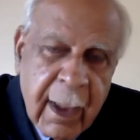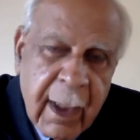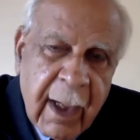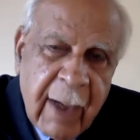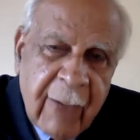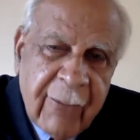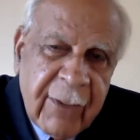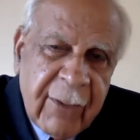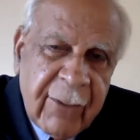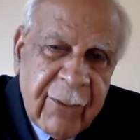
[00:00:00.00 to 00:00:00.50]

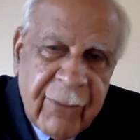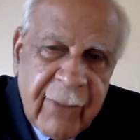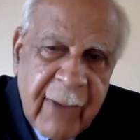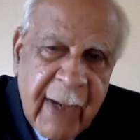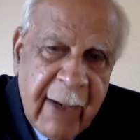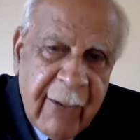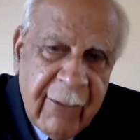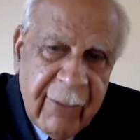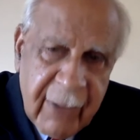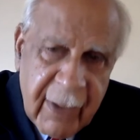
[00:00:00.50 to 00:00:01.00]
After
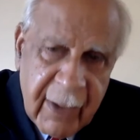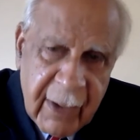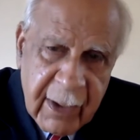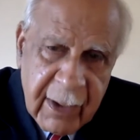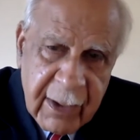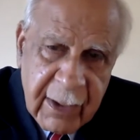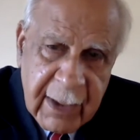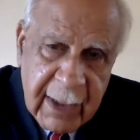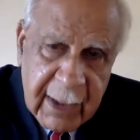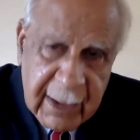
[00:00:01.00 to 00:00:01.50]
5
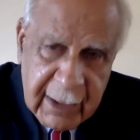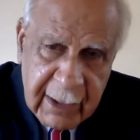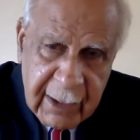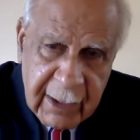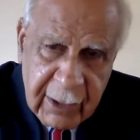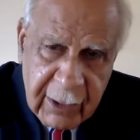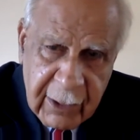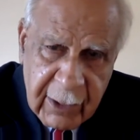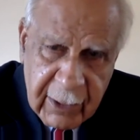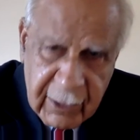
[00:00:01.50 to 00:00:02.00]
years, let
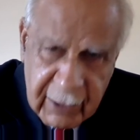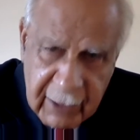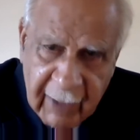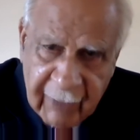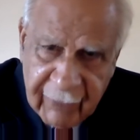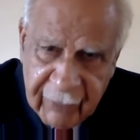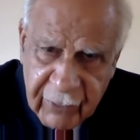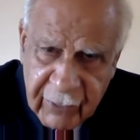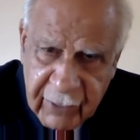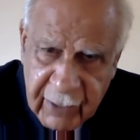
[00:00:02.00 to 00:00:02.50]
us, they
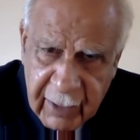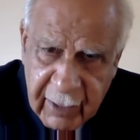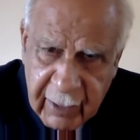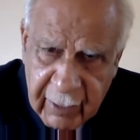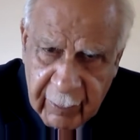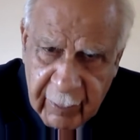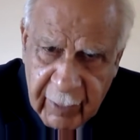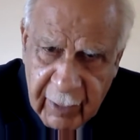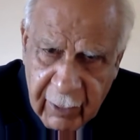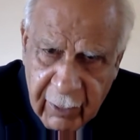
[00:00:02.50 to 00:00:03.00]
have to stay there,
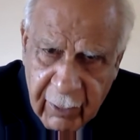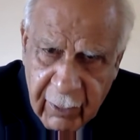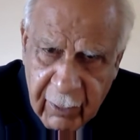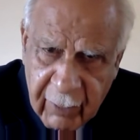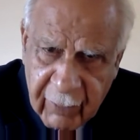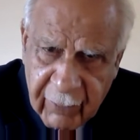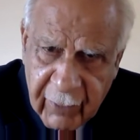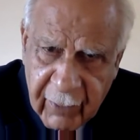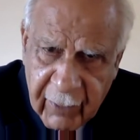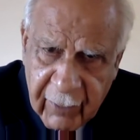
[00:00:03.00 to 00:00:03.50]
they go
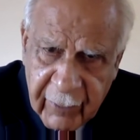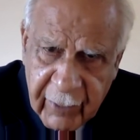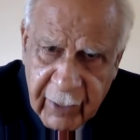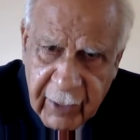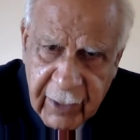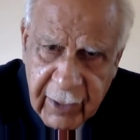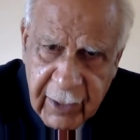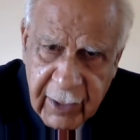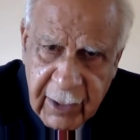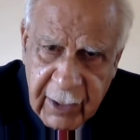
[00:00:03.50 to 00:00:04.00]
look for
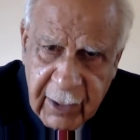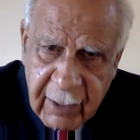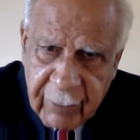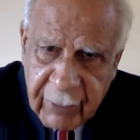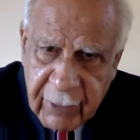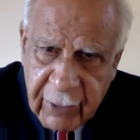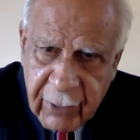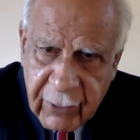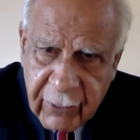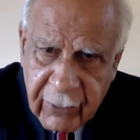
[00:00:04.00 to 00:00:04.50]
30 years to
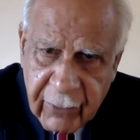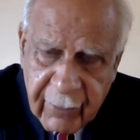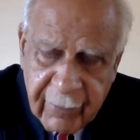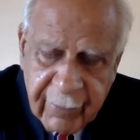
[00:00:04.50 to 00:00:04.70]
produce.